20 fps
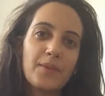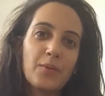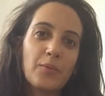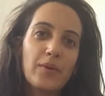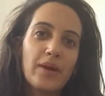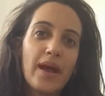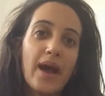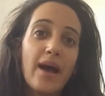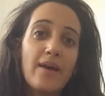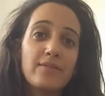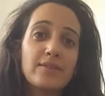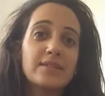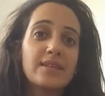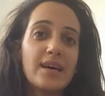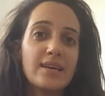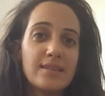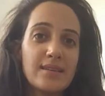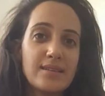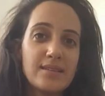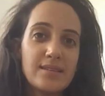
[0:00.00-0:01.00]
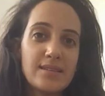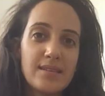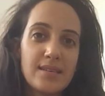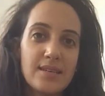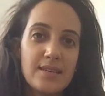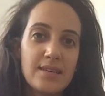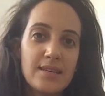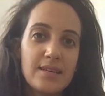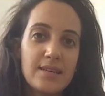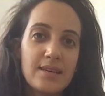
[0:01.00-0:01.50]
We have a
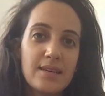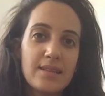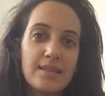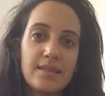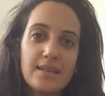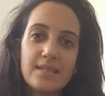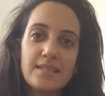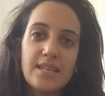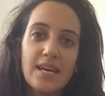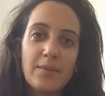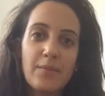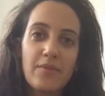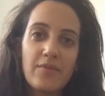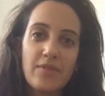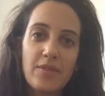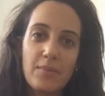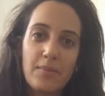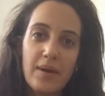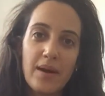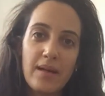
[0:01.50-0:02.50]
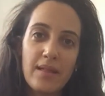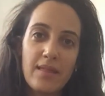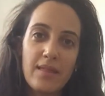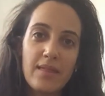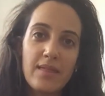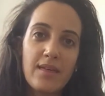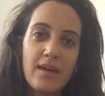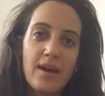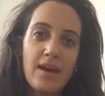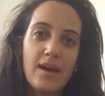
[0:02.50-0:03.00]
tendency in this time of the month,